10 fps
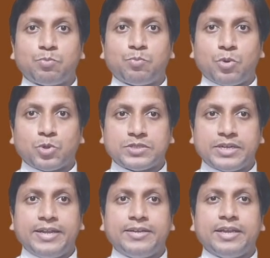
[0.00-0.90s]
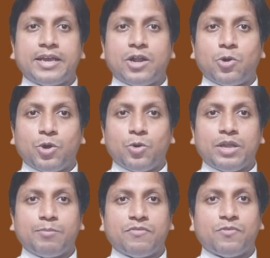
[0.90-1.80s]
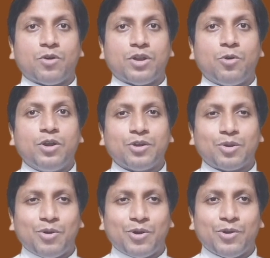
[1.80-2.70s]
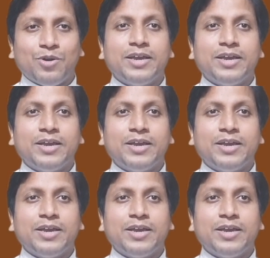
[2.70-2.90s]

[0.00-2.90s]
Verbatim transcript: prostrating and adoring before the Holy Kurbano